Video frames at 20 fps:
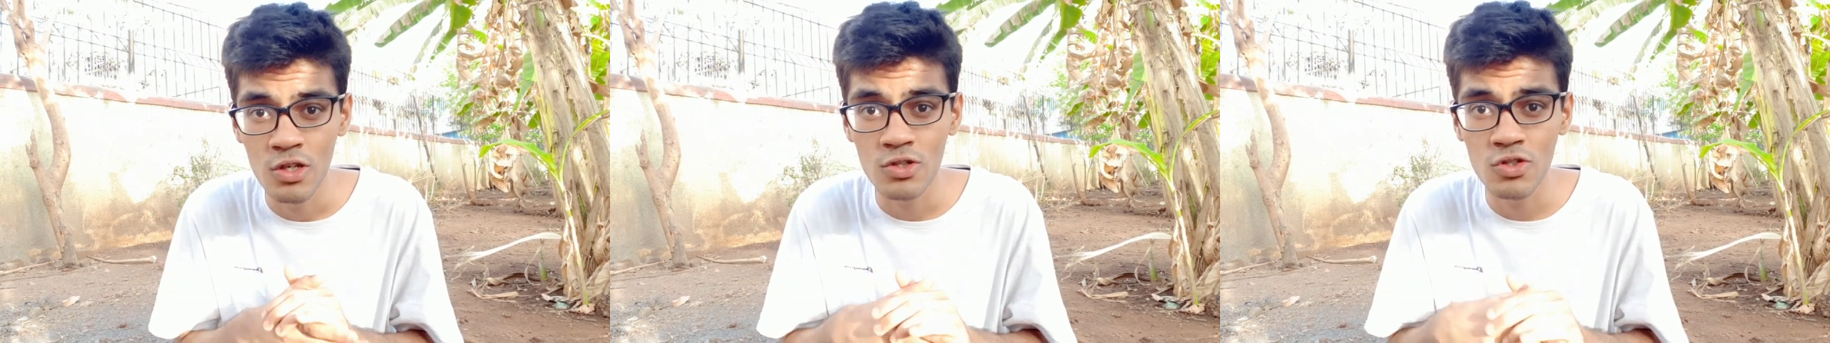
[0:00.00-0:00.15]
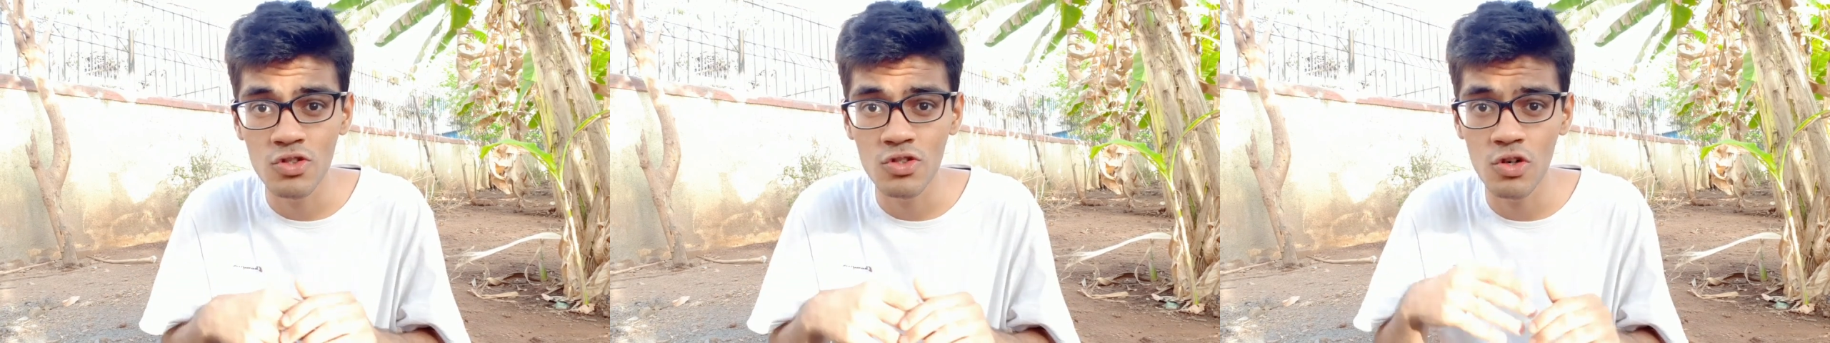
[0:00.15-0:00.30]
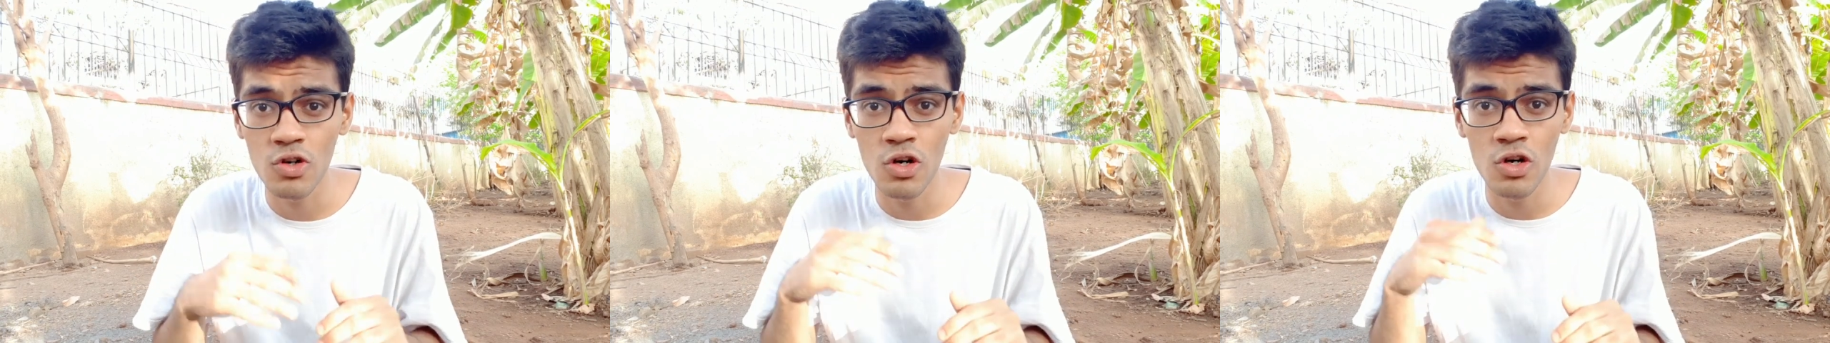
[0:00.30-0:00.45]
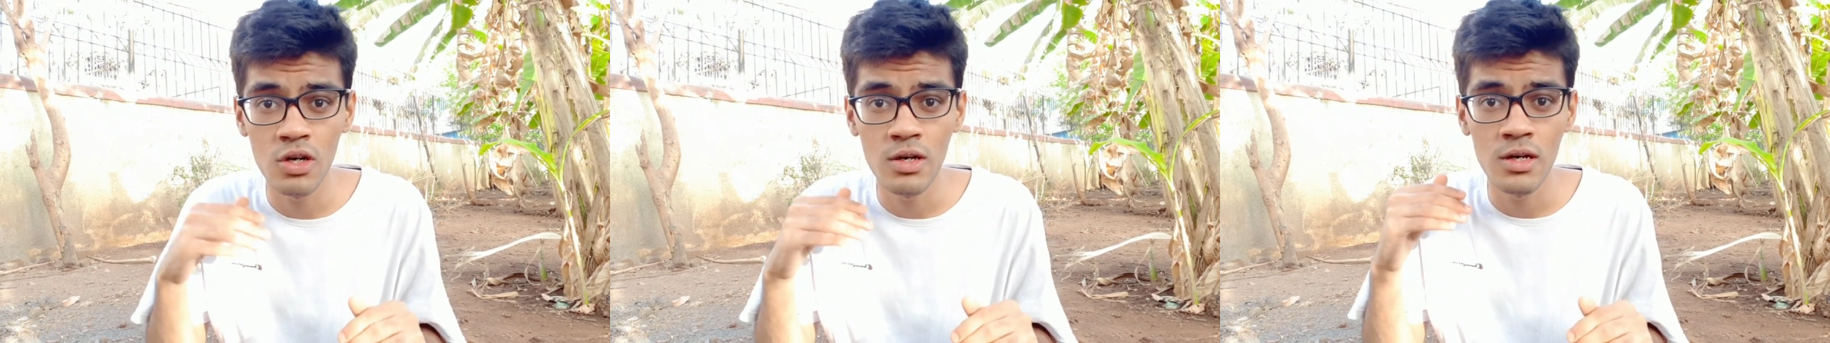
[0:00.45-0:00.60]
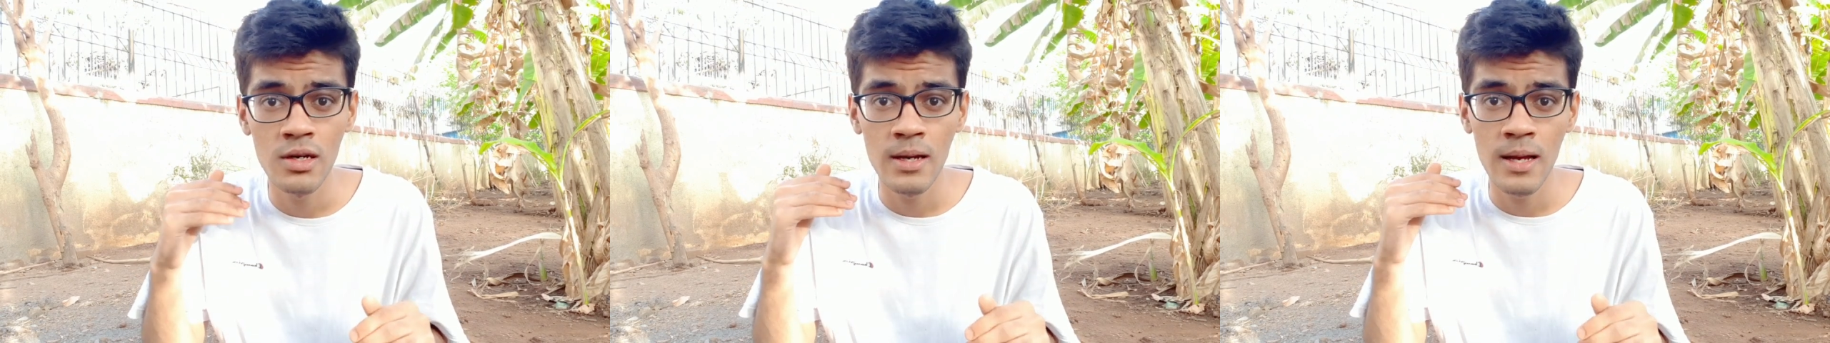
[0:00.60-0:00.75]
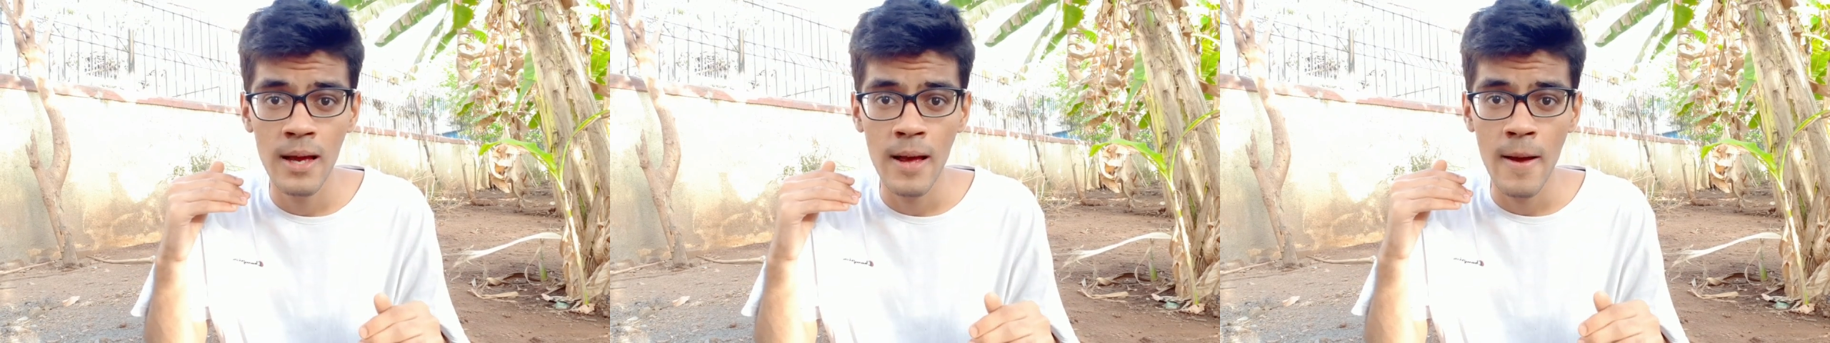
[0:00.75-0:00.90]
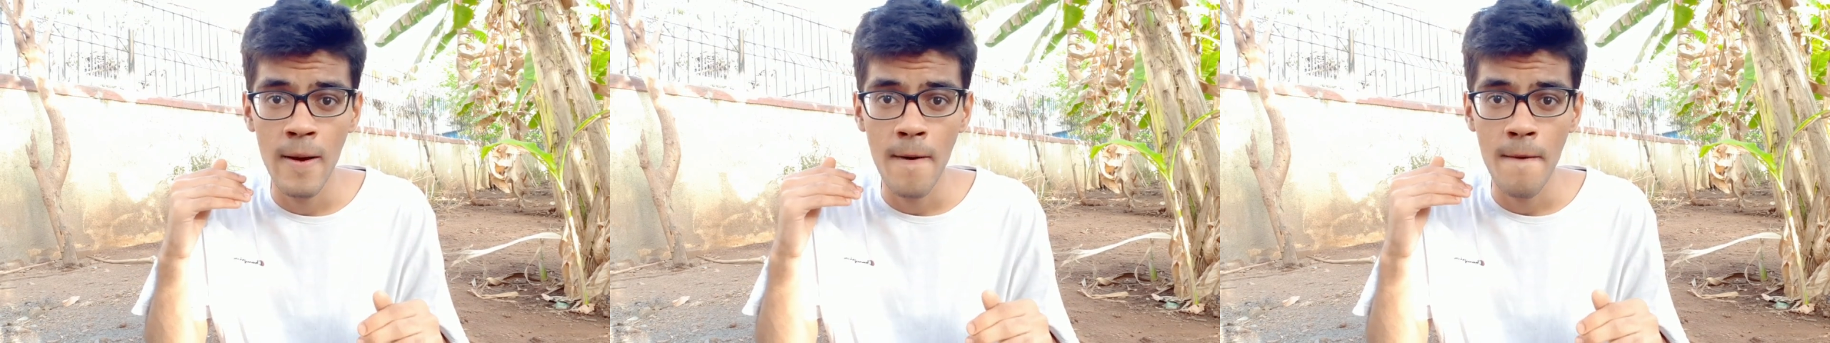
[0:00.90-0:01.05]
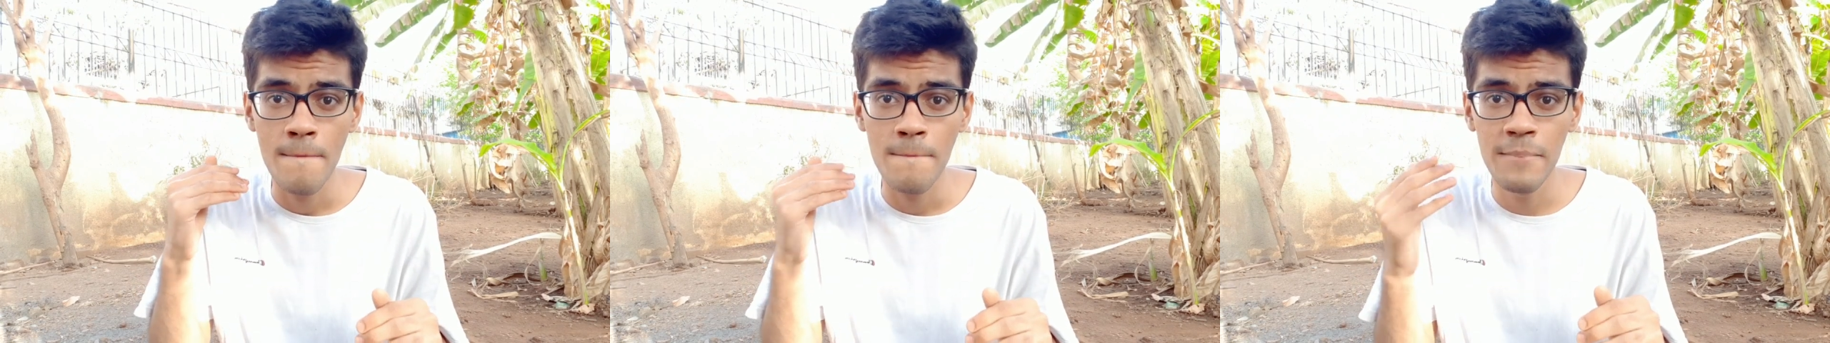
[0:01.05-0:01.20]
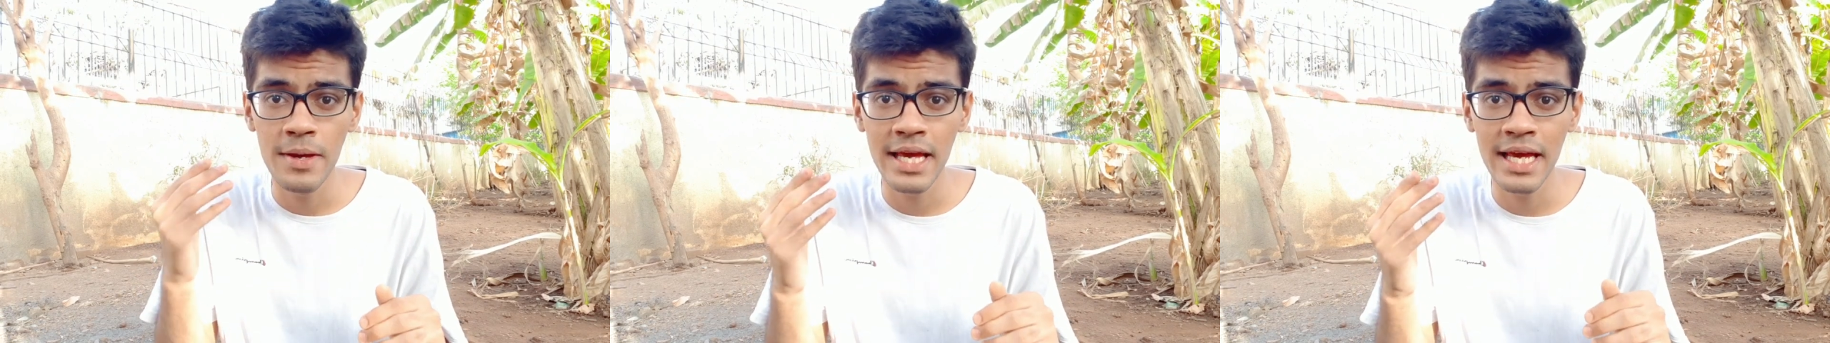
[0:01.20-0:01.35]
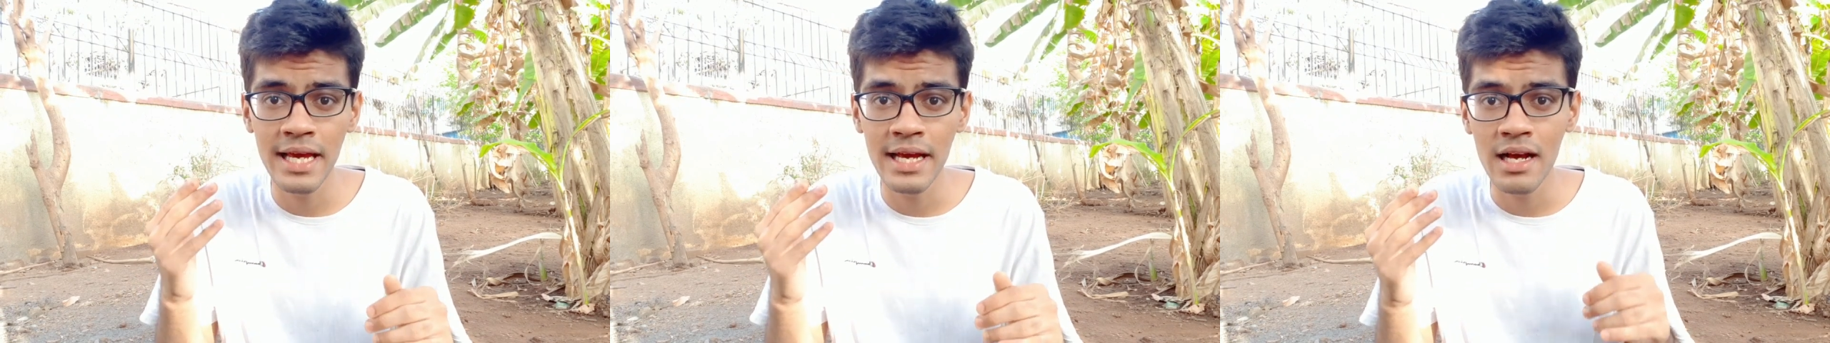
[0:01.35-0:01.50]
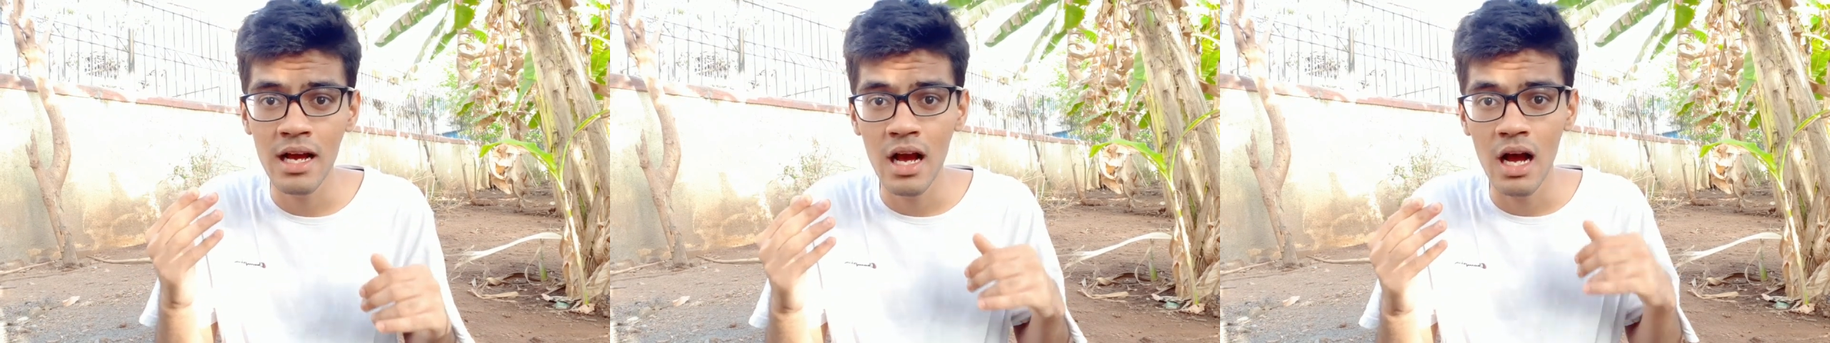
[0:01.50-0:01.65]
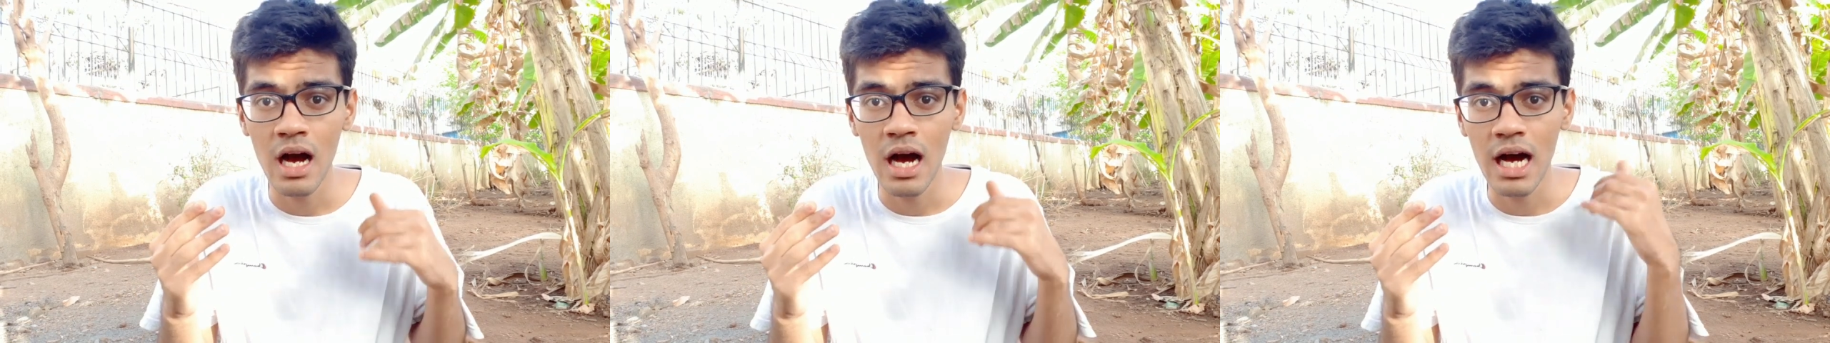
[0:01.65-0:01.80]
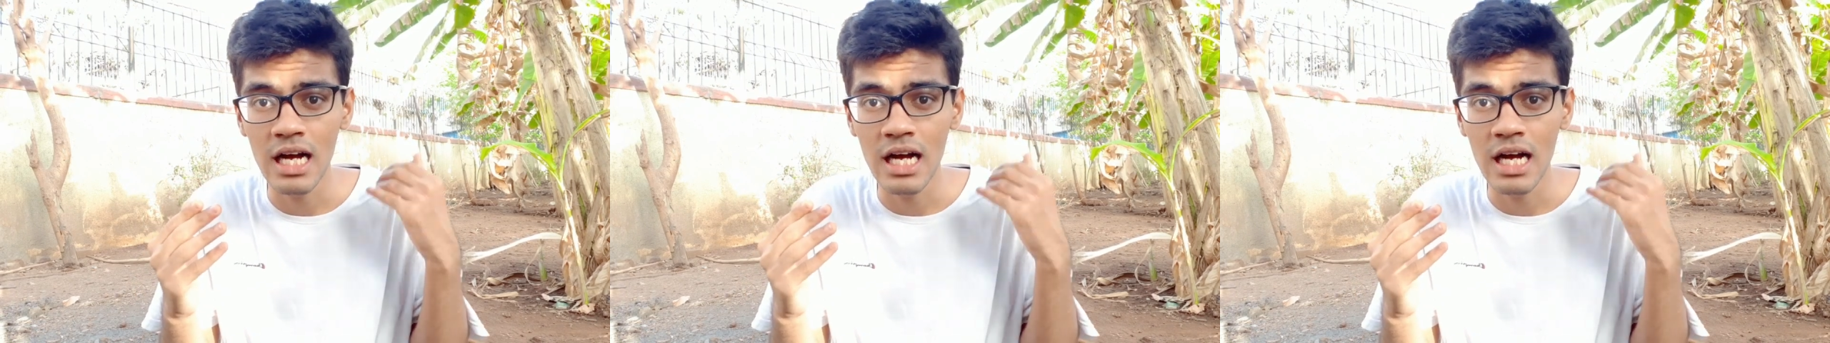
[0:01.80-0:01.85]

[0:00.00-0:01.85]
So being